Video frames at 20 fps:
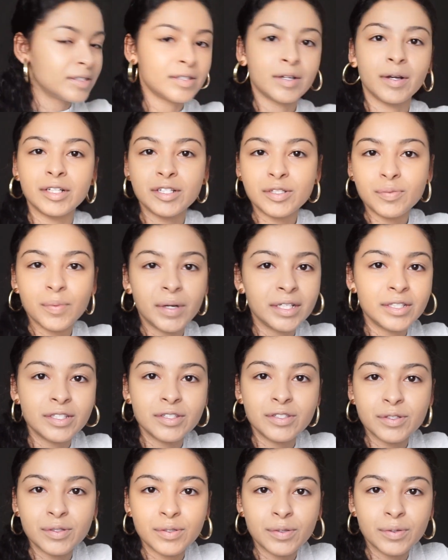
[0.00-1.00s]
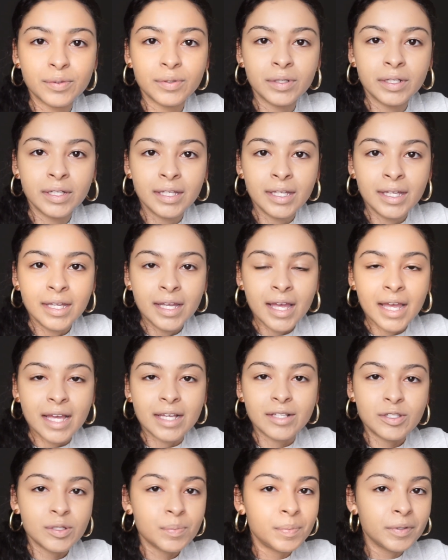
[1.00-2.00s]
So I just wanted to do
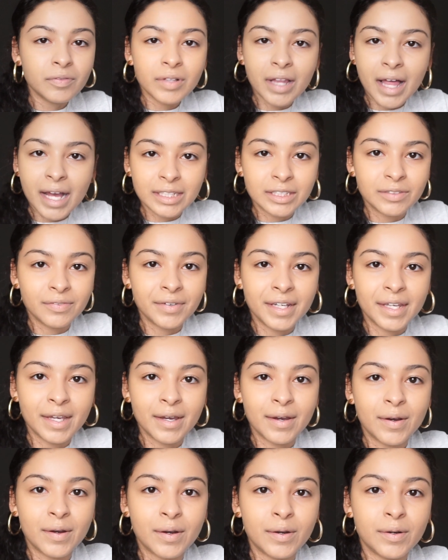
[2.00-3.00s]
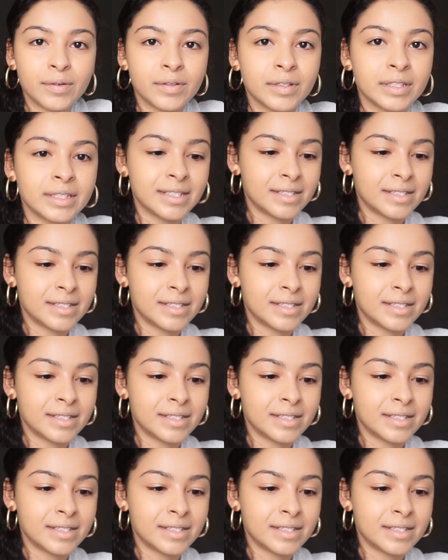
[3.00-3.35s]
a super relaxed video.